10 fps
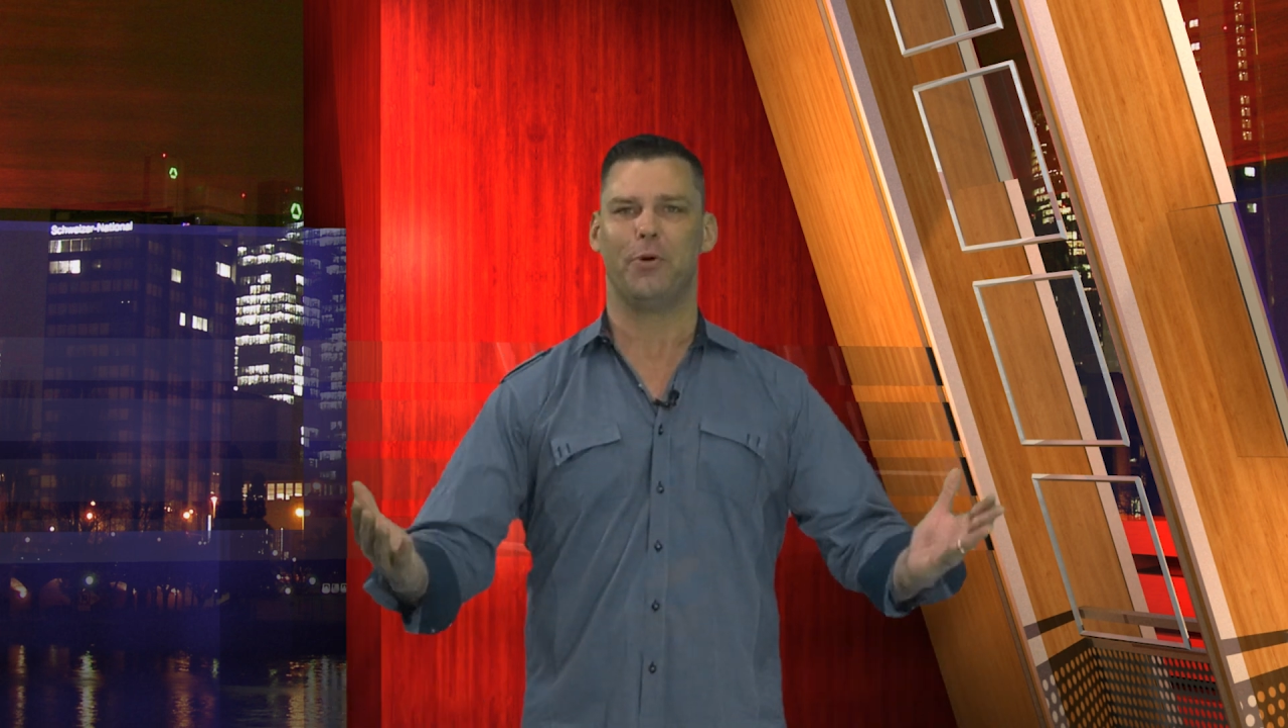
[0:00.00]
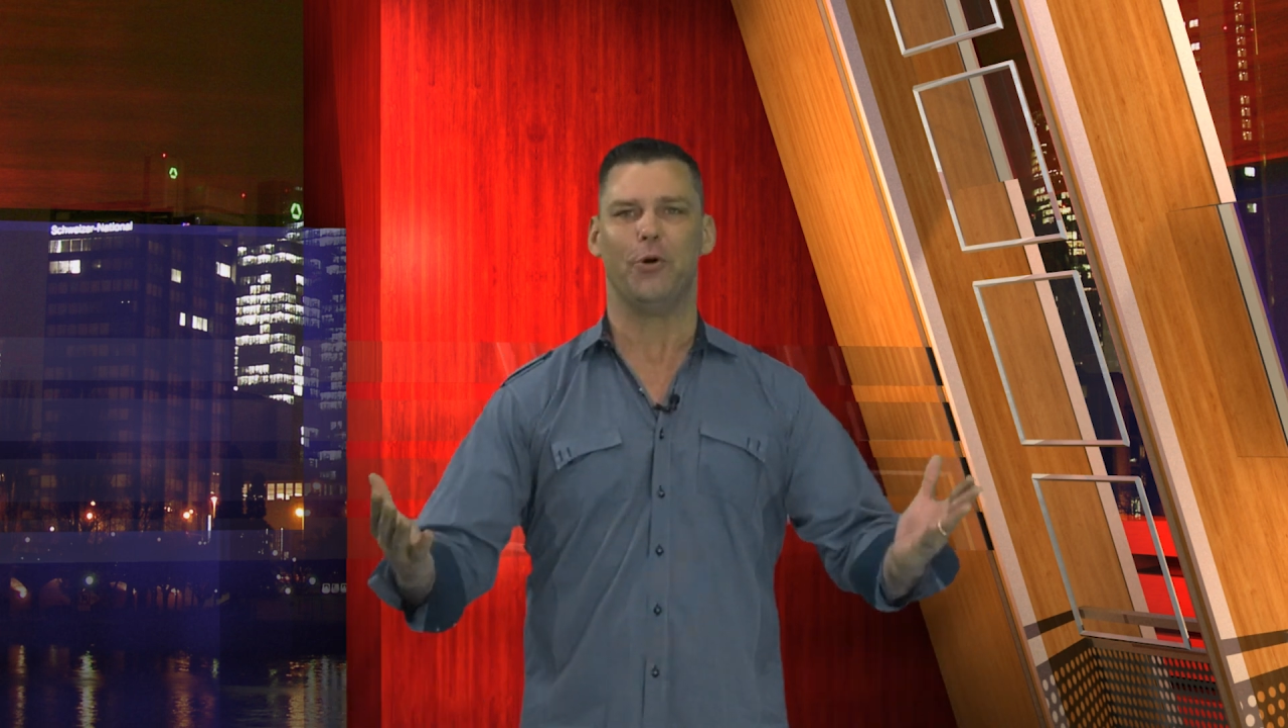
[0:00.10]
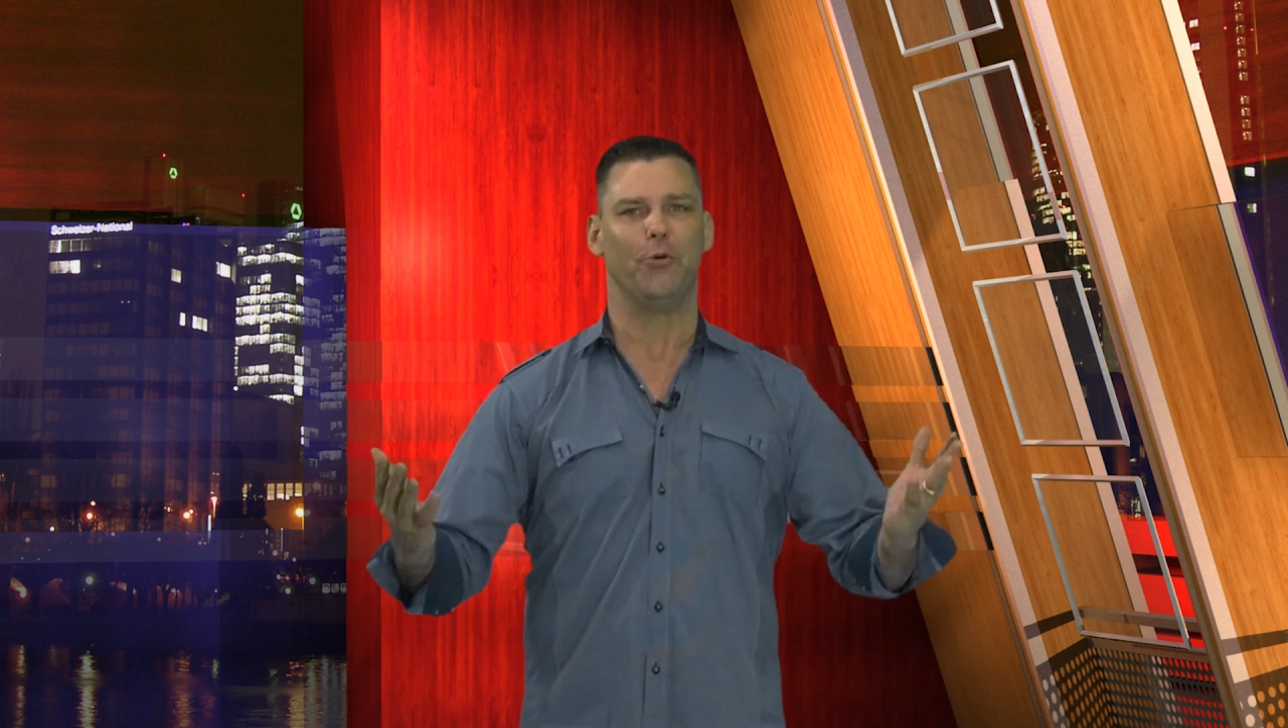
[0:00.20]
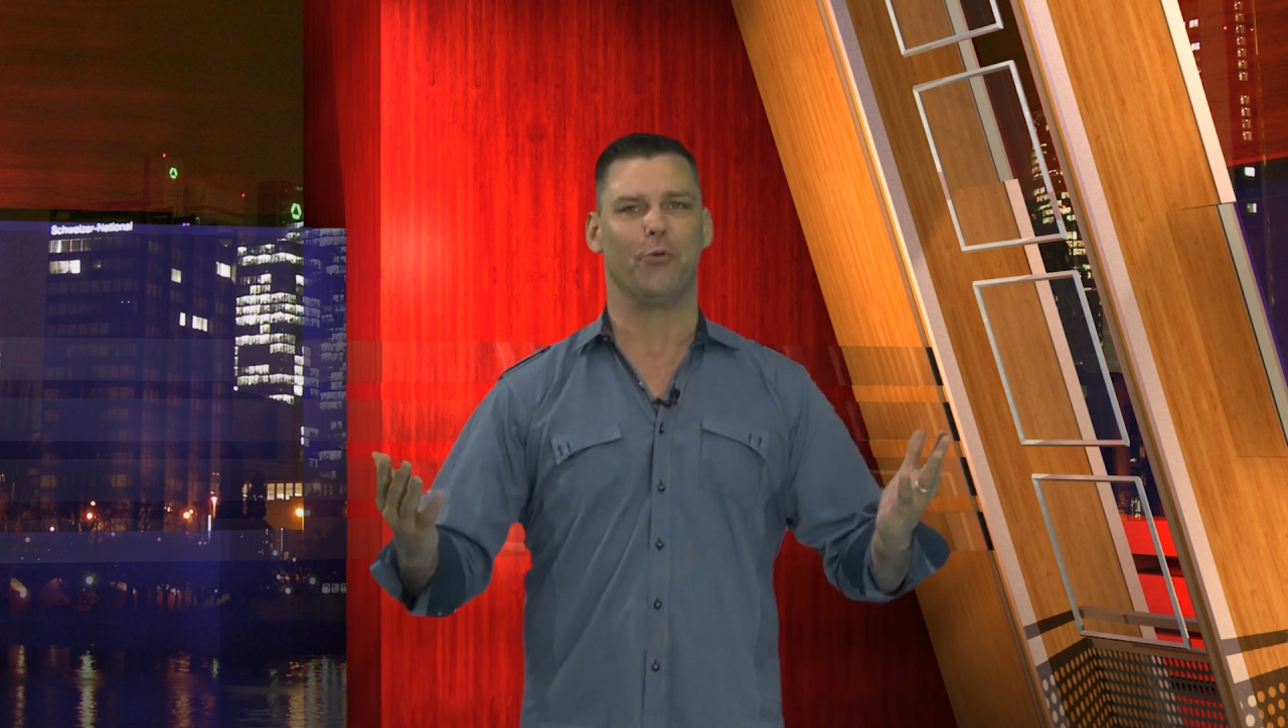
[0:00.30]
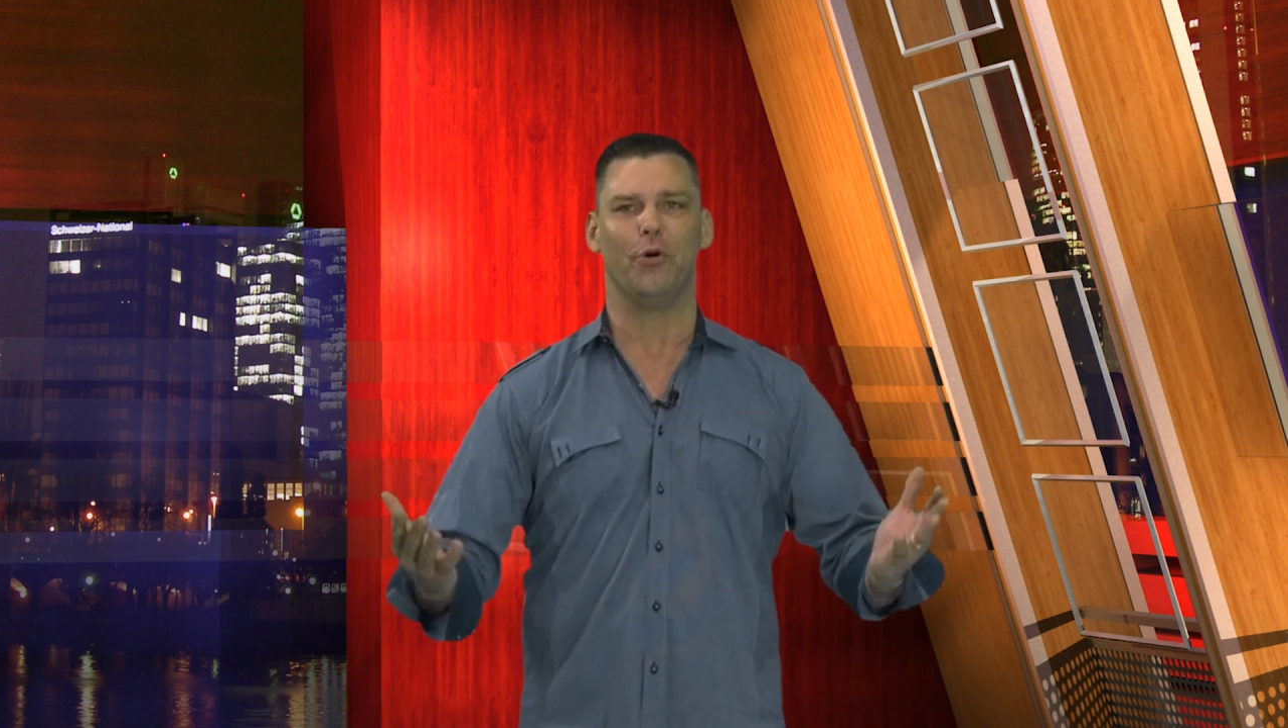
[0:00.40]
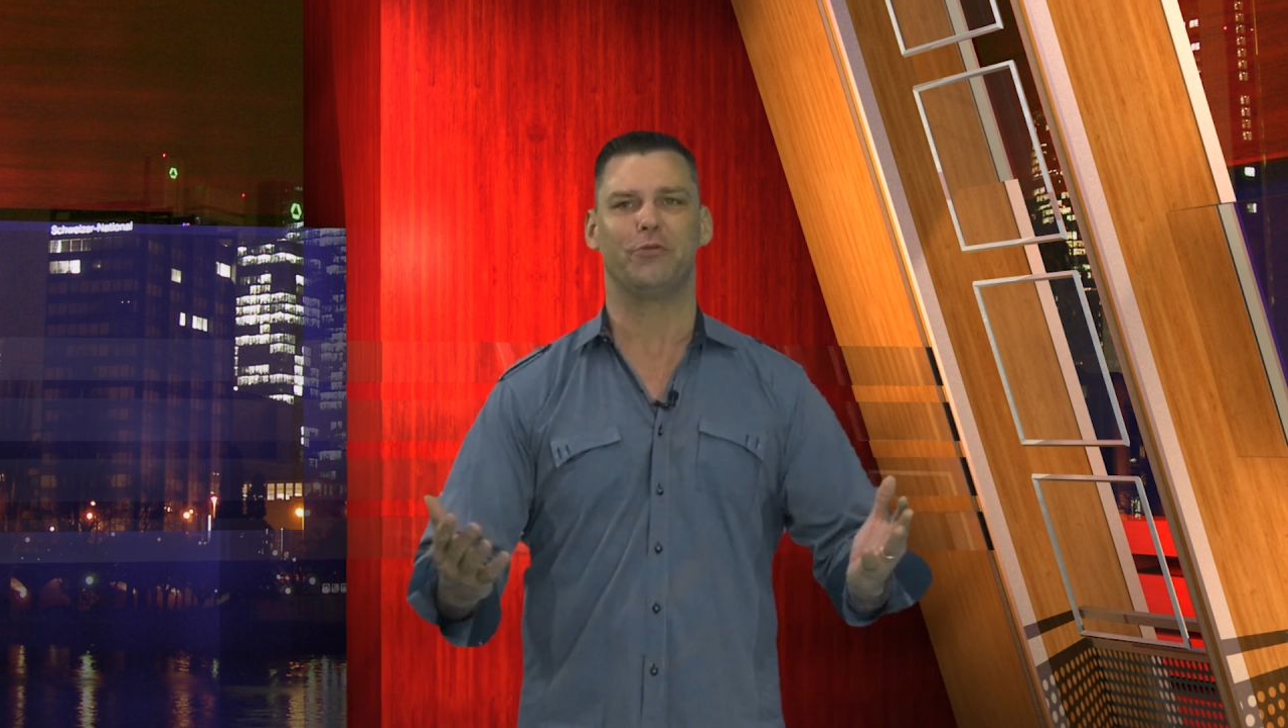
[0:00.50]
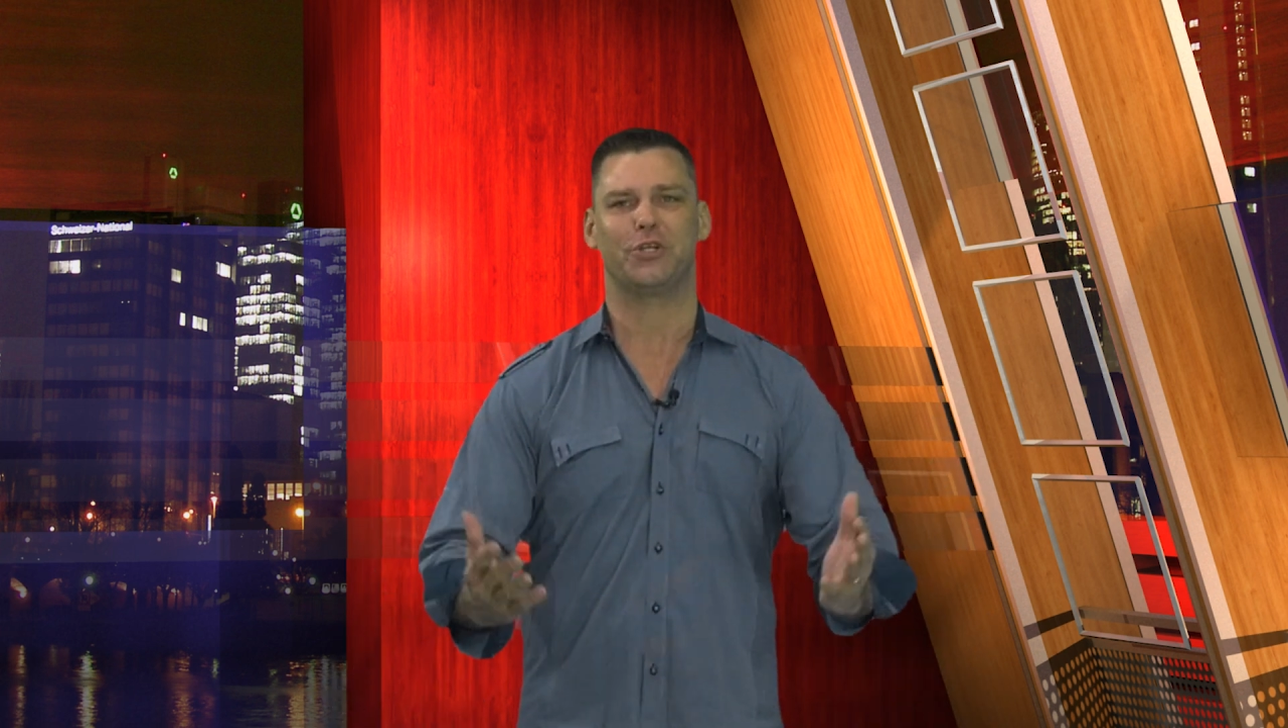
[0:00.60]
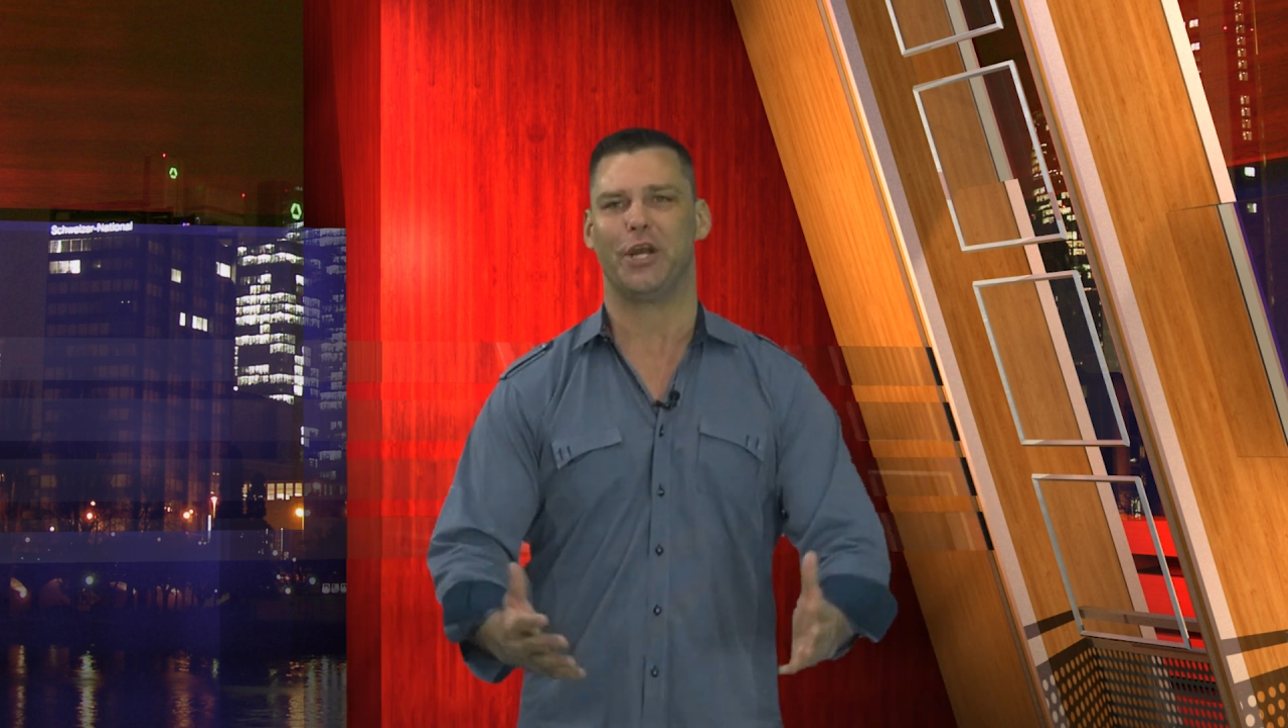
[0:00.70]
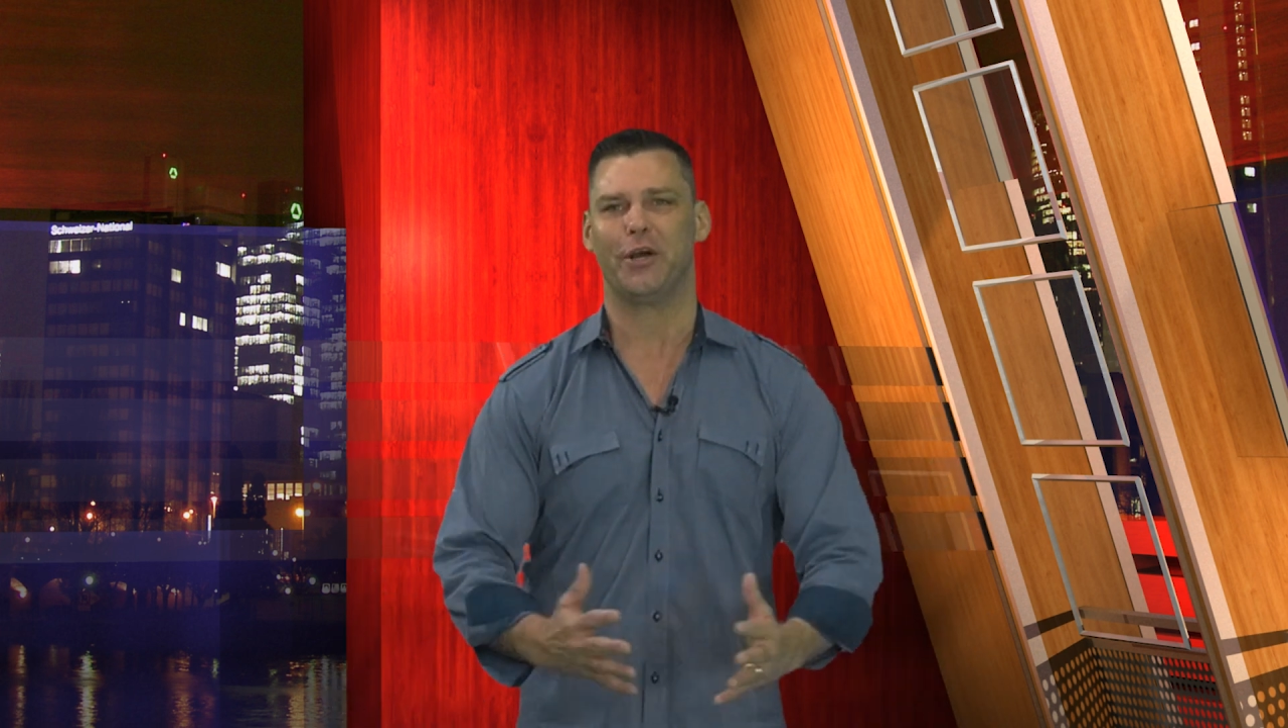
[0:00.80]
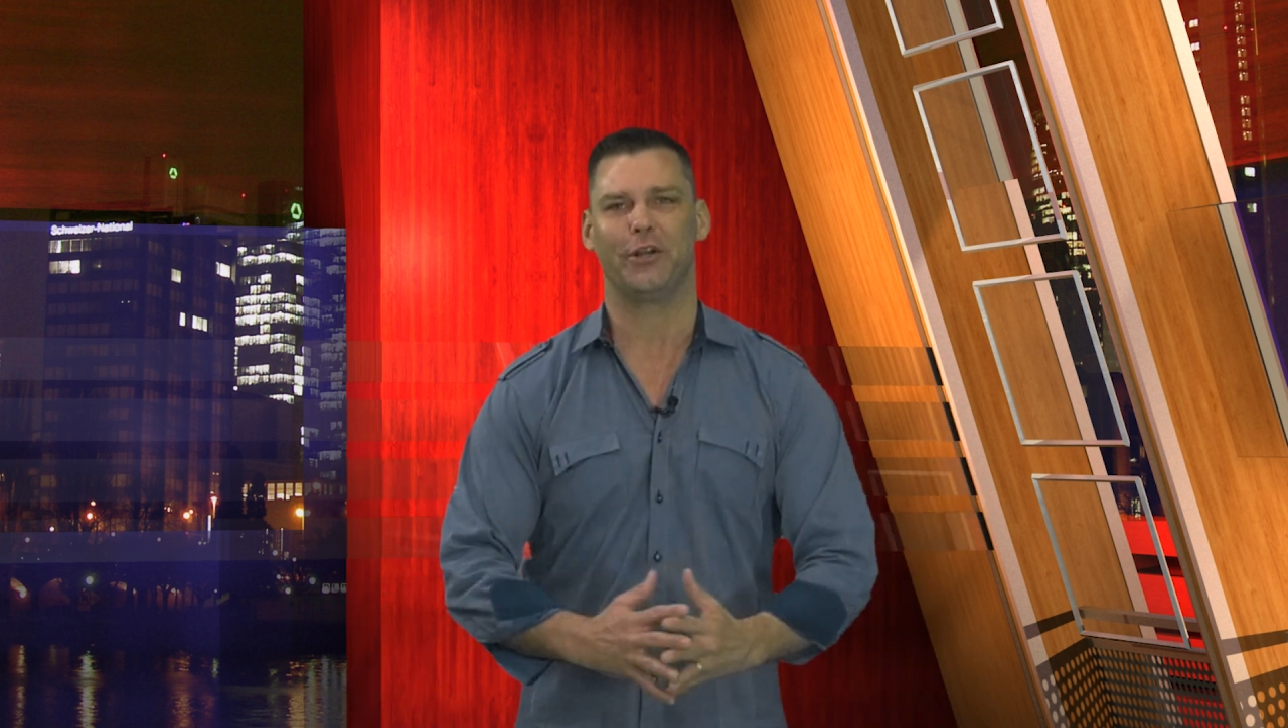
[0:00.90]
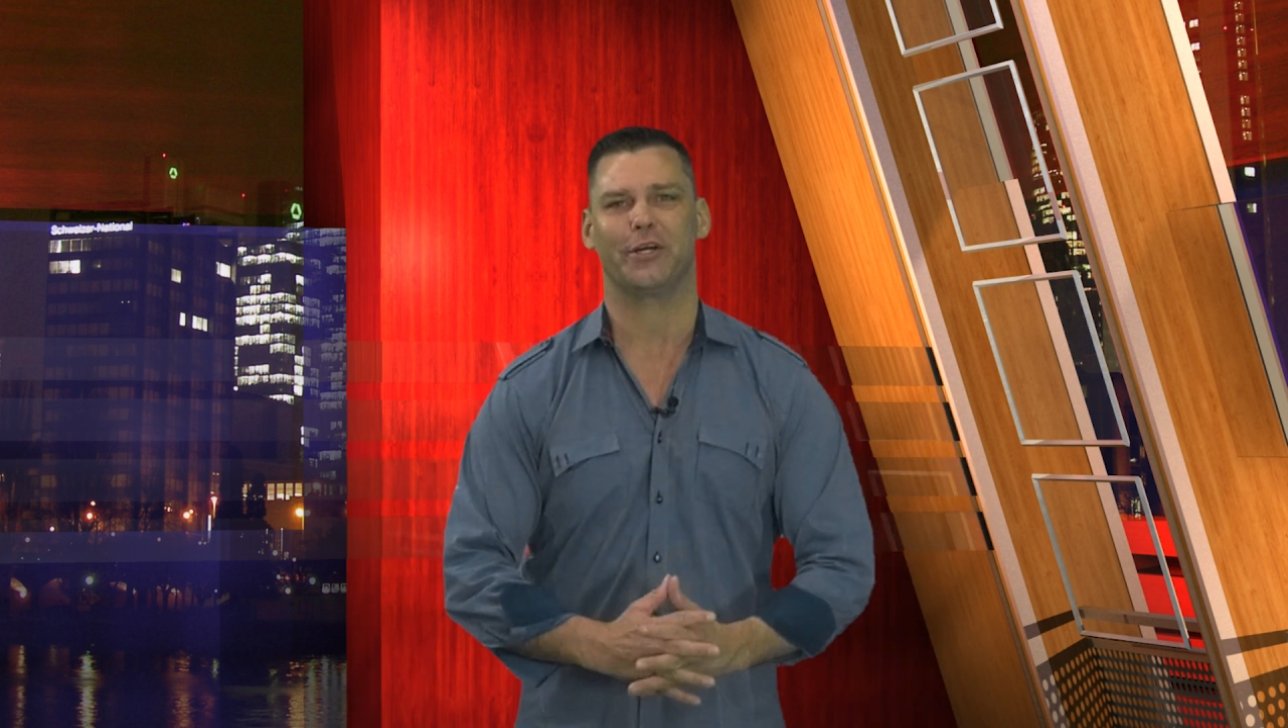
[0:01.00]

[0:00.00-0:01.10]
Poo Roof Shingle